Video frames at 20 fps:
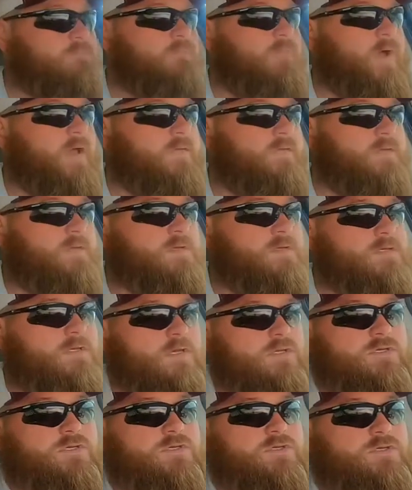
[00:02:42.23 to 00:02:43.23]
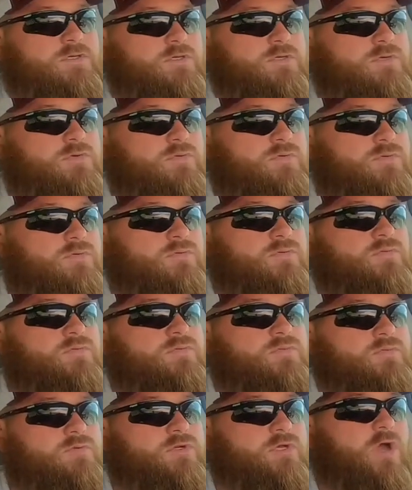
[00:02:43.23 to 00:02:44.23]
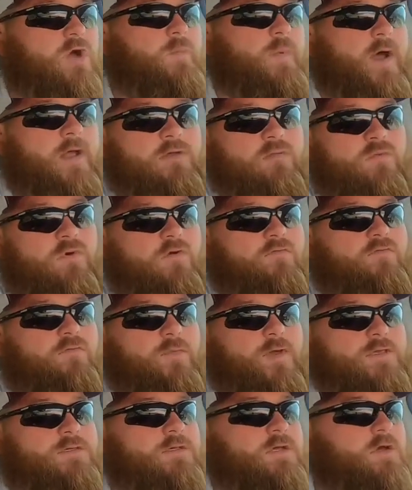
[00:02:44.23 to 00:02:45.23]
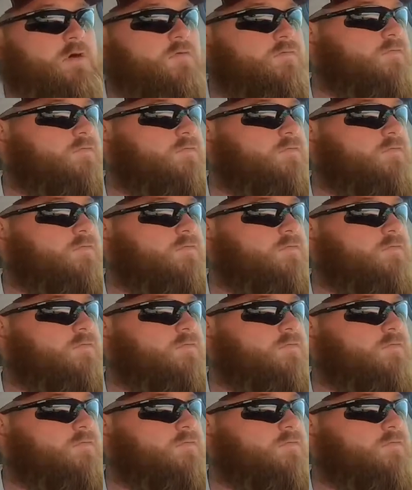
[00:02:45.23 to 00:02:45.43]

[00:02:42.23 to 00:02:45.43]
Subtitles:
made the decision to go back to work for myself.